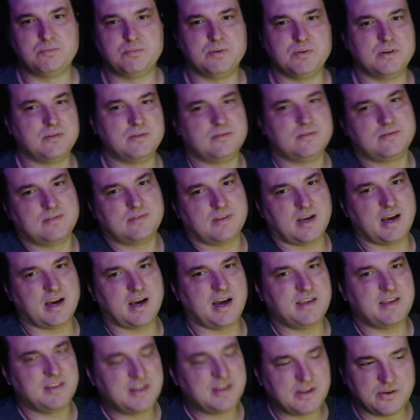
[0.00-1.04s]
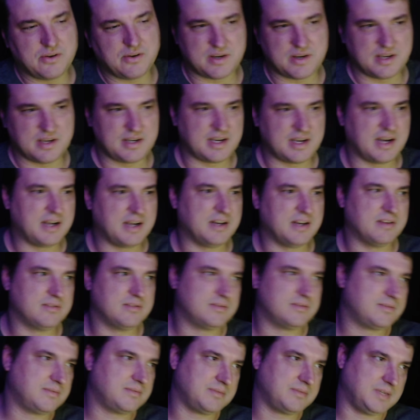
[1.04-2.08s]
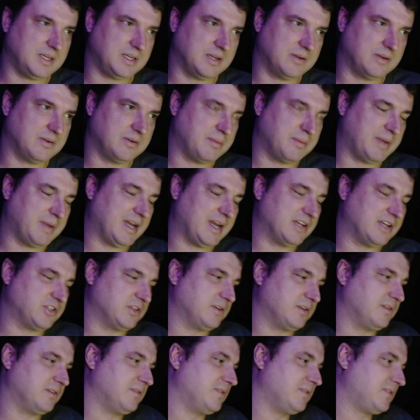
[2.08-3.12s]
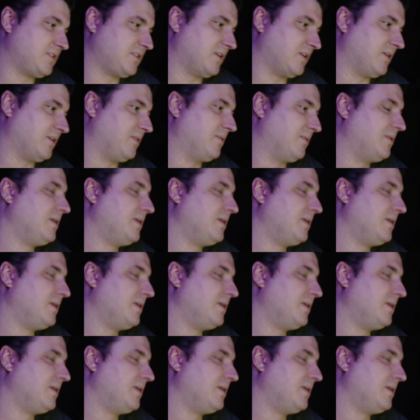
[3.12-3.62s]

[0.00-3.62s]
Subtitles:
but I think you can kind of, imagine. So,